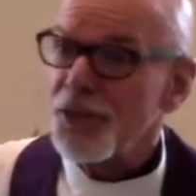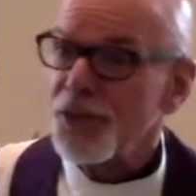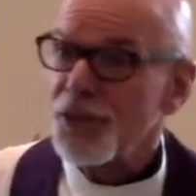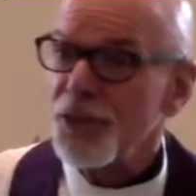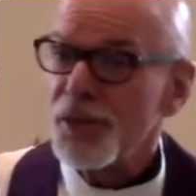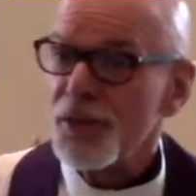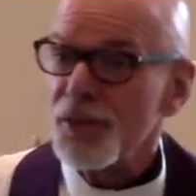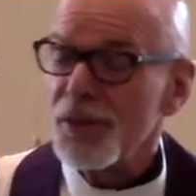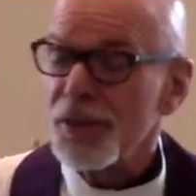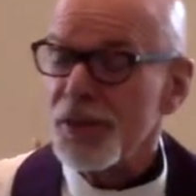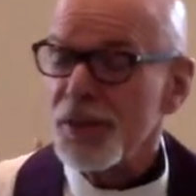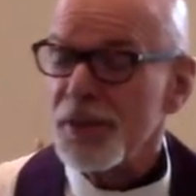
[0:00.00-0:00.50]

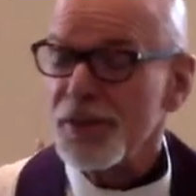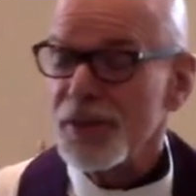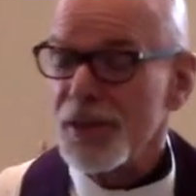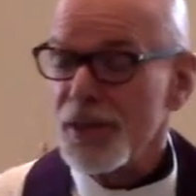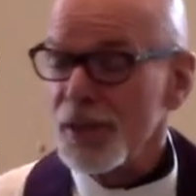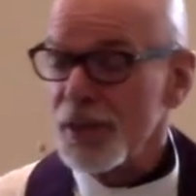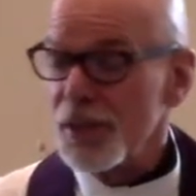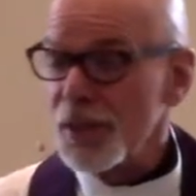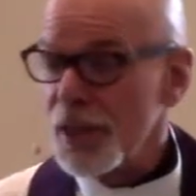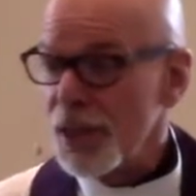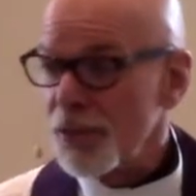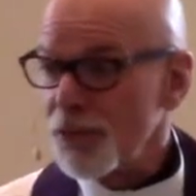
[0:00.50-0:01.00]
to
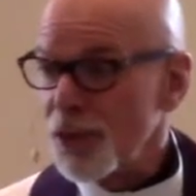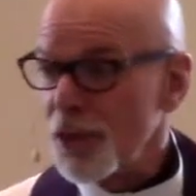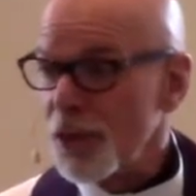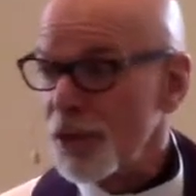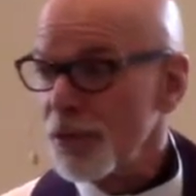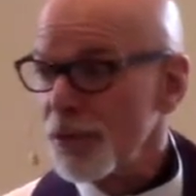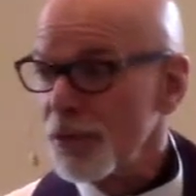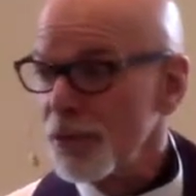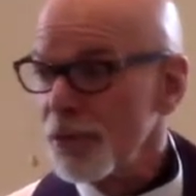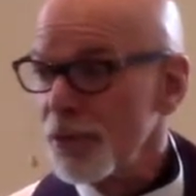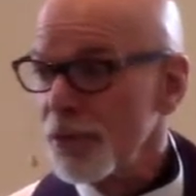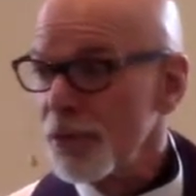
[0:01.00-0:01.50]

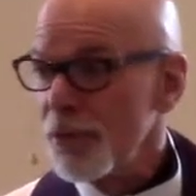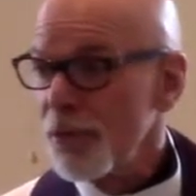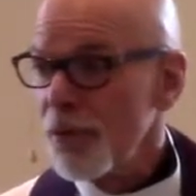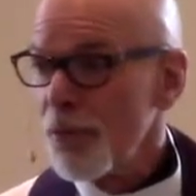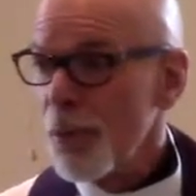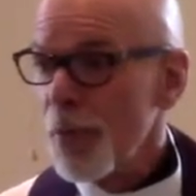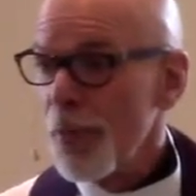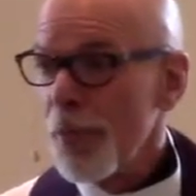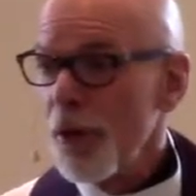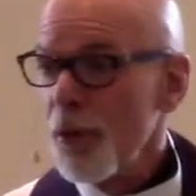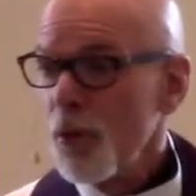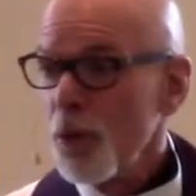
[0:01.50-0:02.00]
deliver
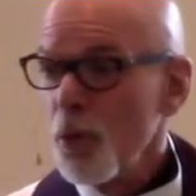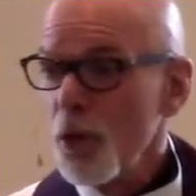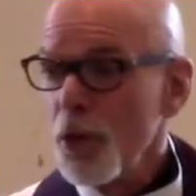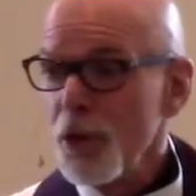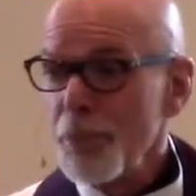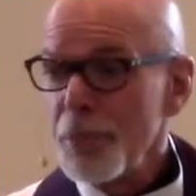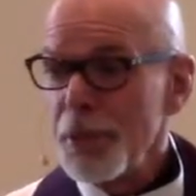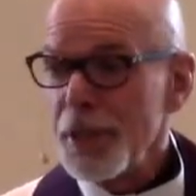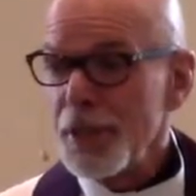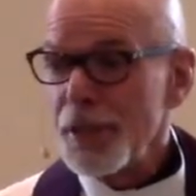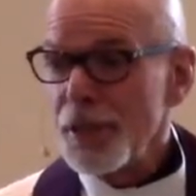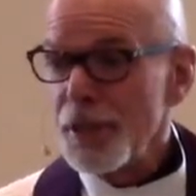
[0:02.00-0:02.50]
would
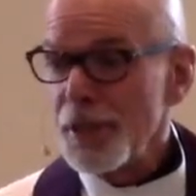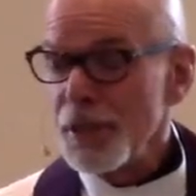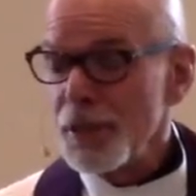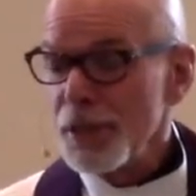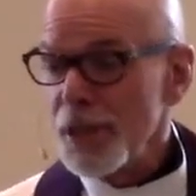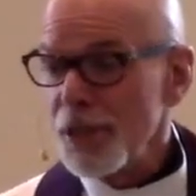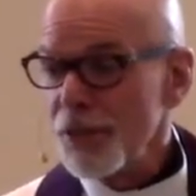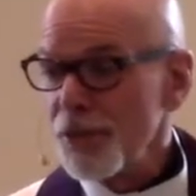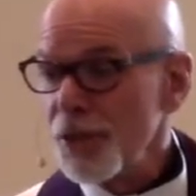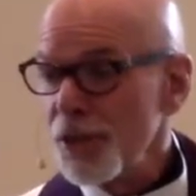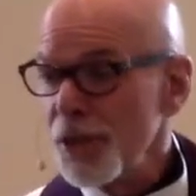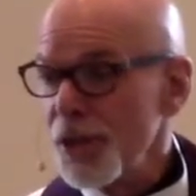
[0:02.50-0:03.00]
be
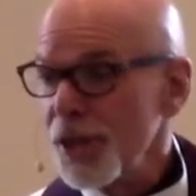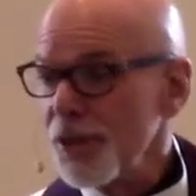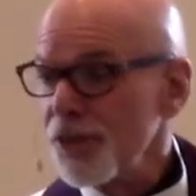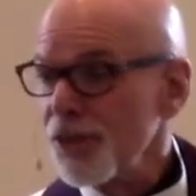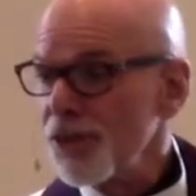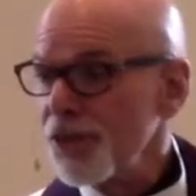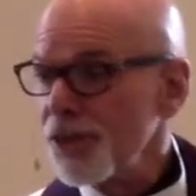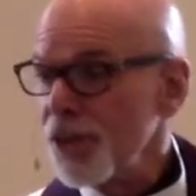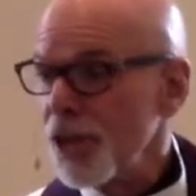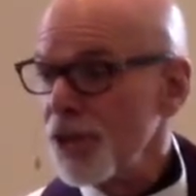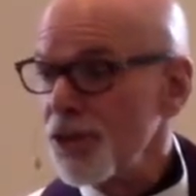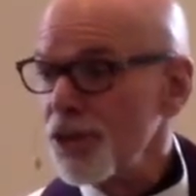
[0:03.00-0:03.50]
delivered in
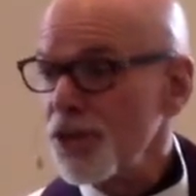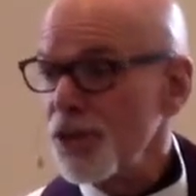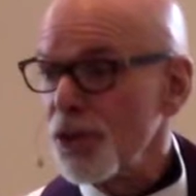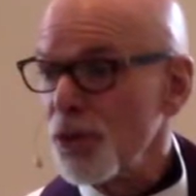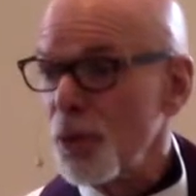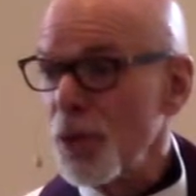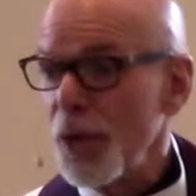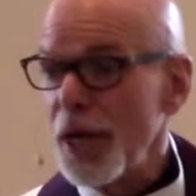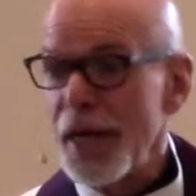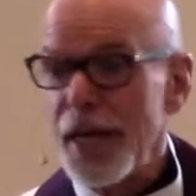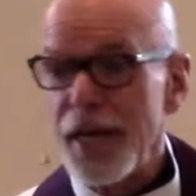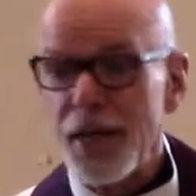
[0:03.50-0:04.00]
such a
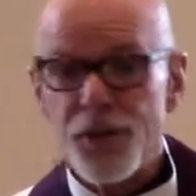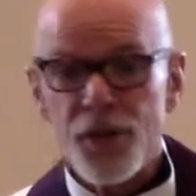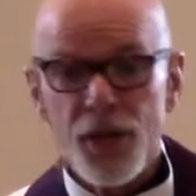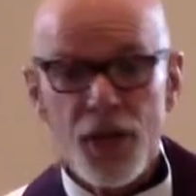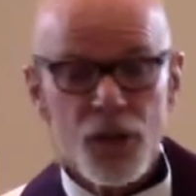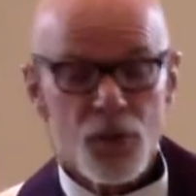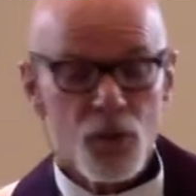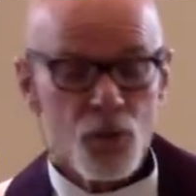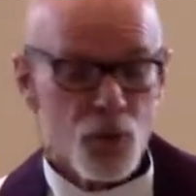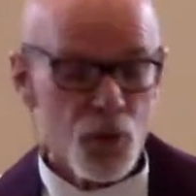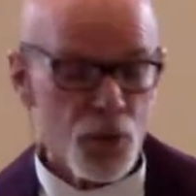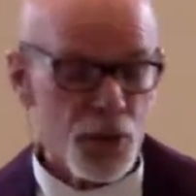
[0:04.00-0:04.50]
way
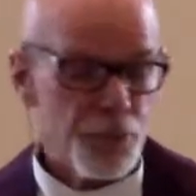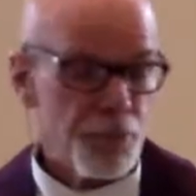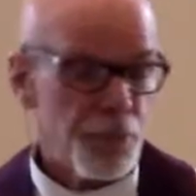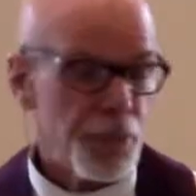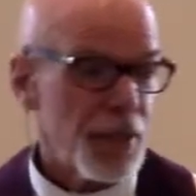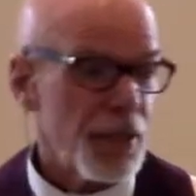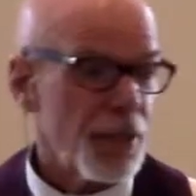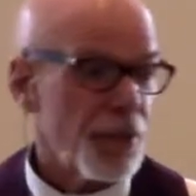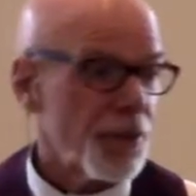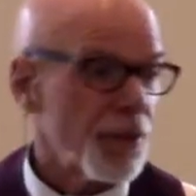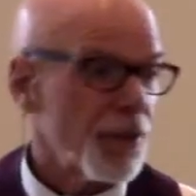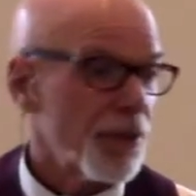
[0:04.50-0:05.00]
that it would
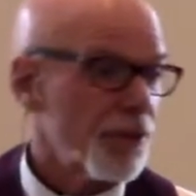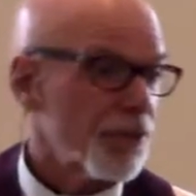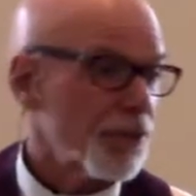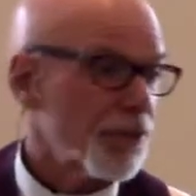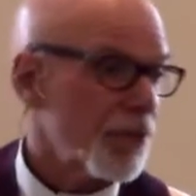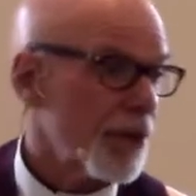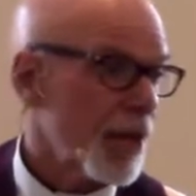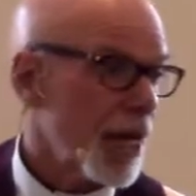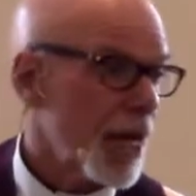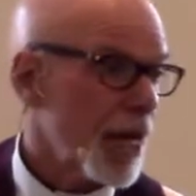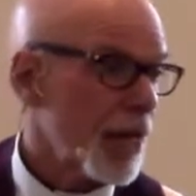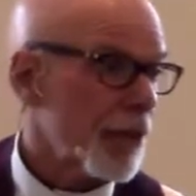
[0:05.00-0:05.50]
meet his
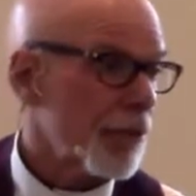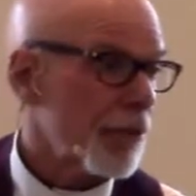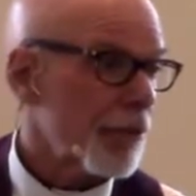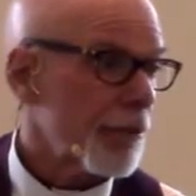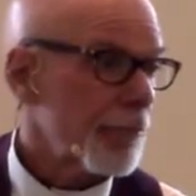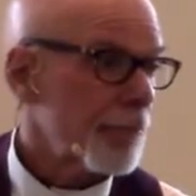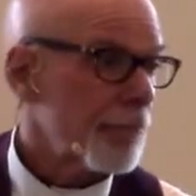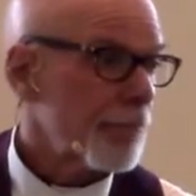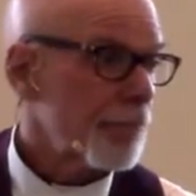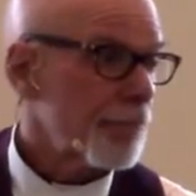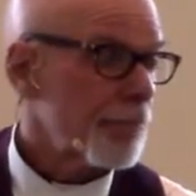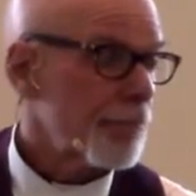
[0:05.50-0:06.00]
death.
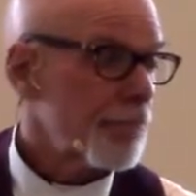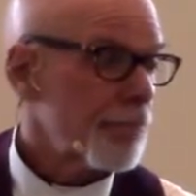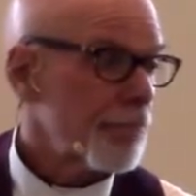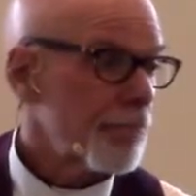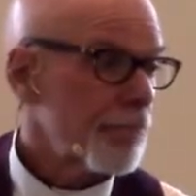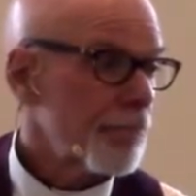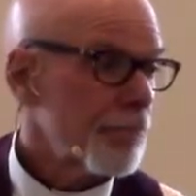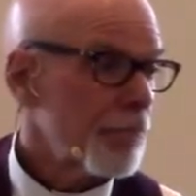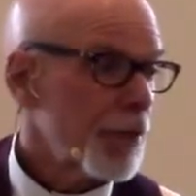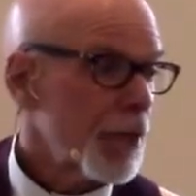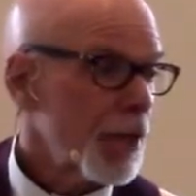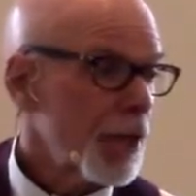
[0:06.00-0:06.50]

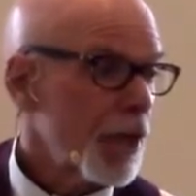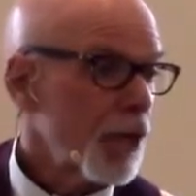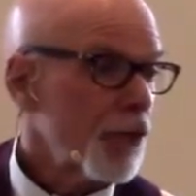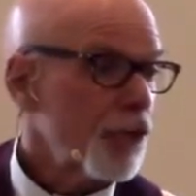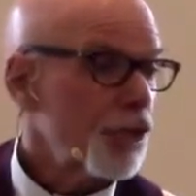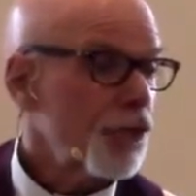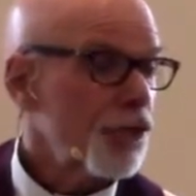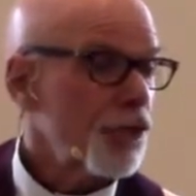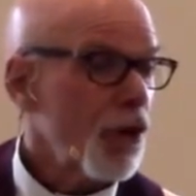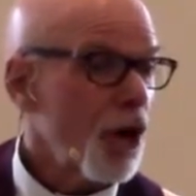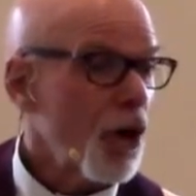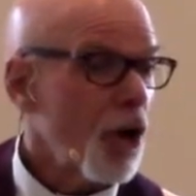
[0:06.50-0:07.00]
And
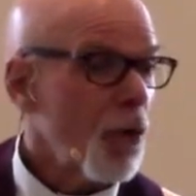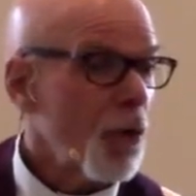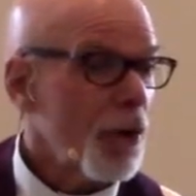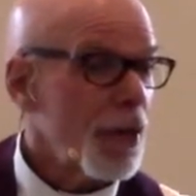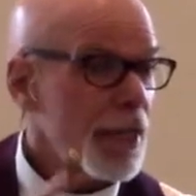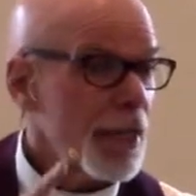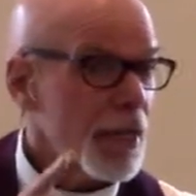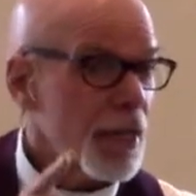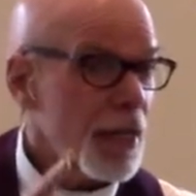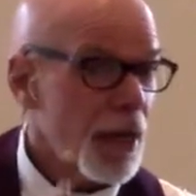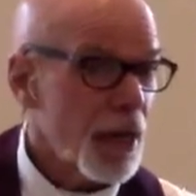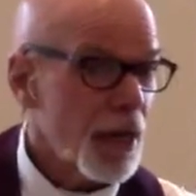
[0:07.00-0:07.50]
so
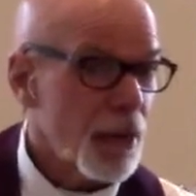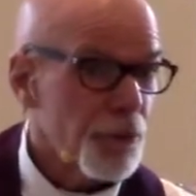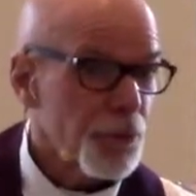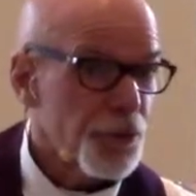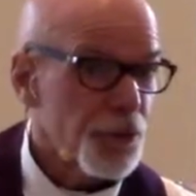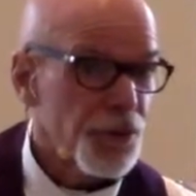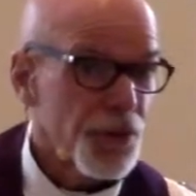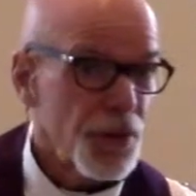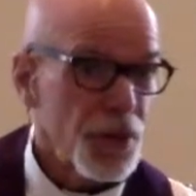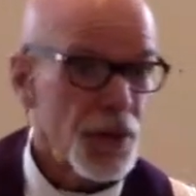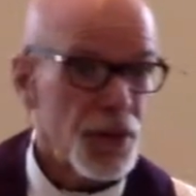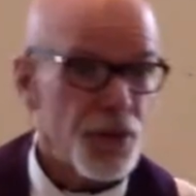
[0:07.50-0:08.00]
he
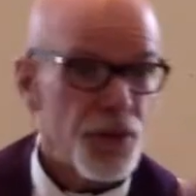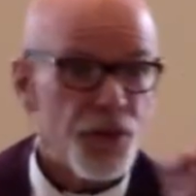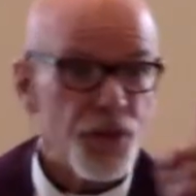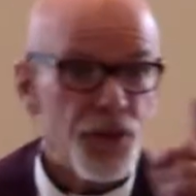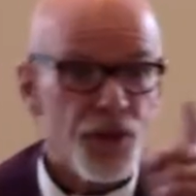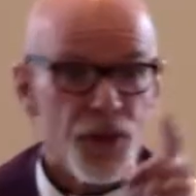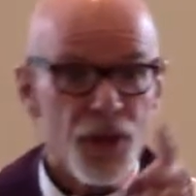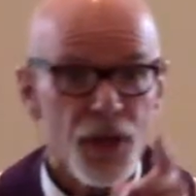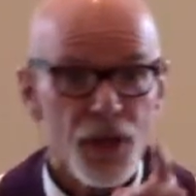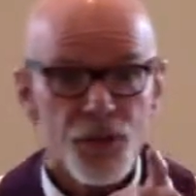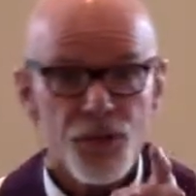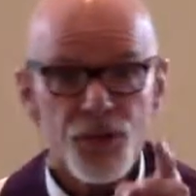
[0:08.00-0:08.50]
comes in
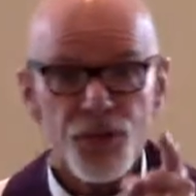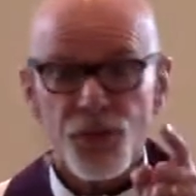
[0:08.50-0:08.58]
this